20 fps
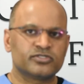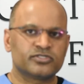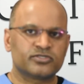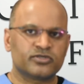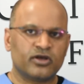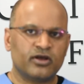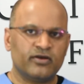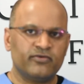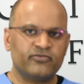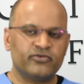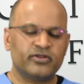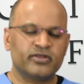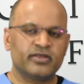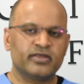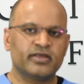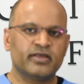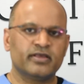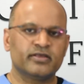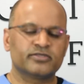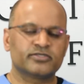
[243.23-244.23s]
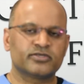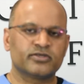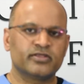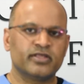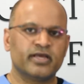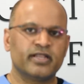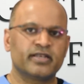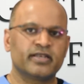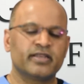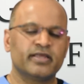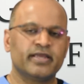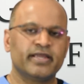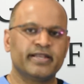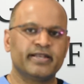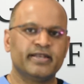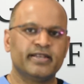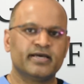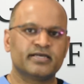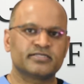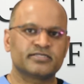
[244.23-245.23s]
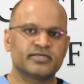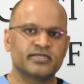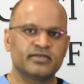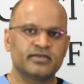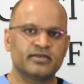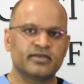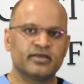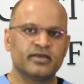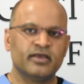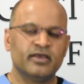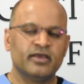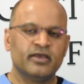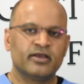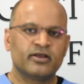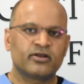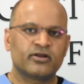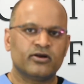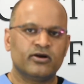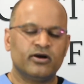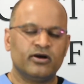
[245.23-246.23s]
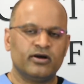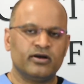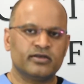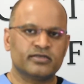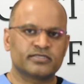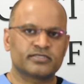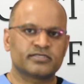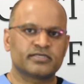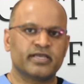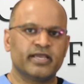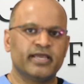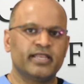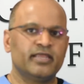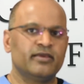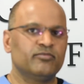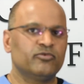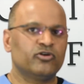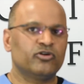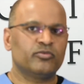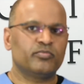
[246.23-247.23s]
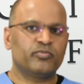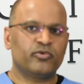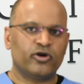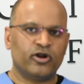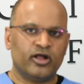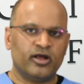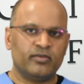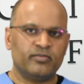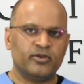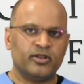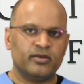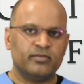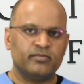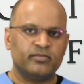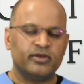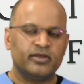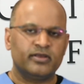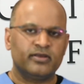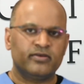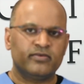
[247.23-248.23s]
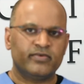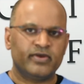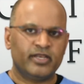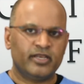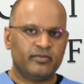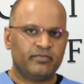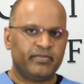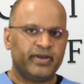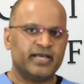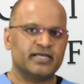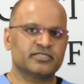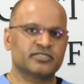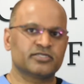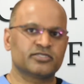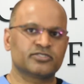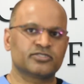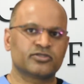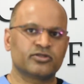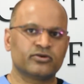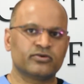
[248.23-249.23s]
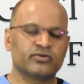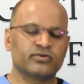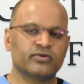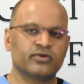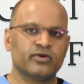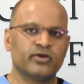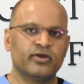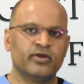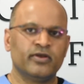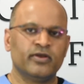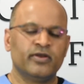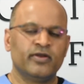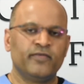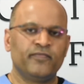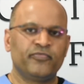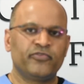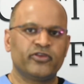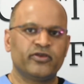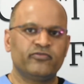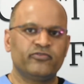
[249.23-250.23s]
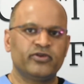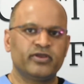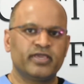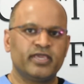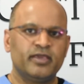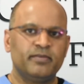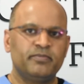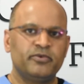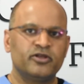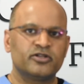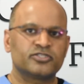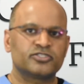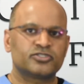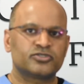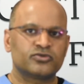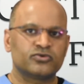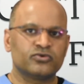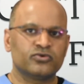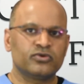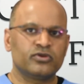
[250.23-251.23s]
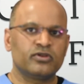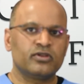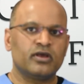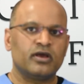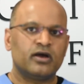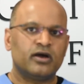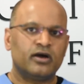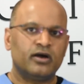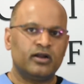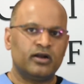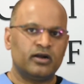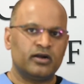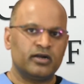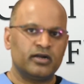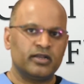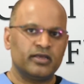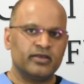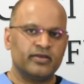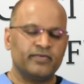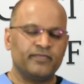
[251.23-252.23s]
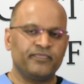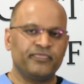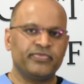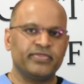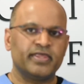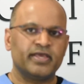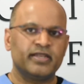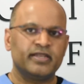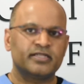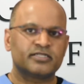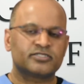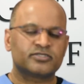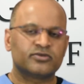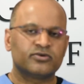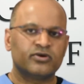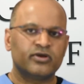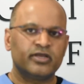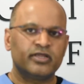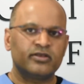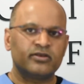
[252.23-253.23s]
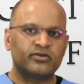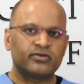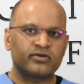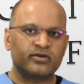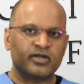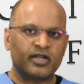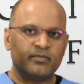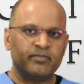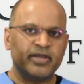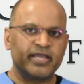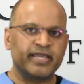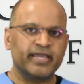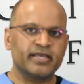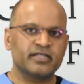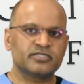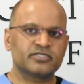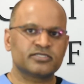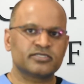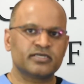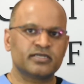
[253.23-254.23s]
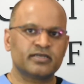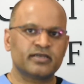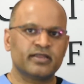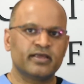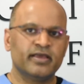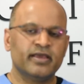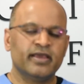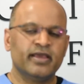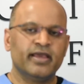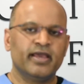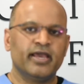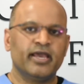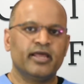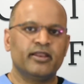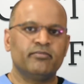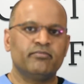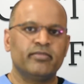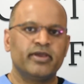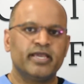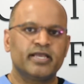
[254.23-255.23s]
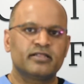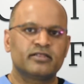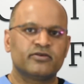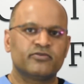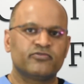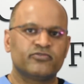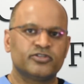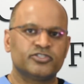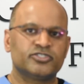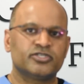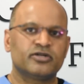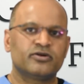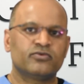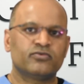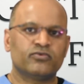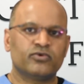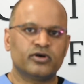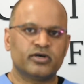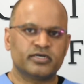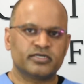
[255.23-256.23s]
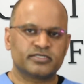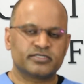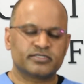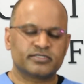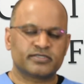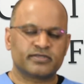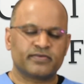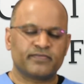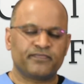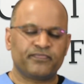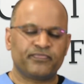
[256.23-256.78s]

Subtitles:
soft so that it doesn't cause any more problem when it passes through. So if you keep your stool hard, then it's going to rub against it and make the fissure worse.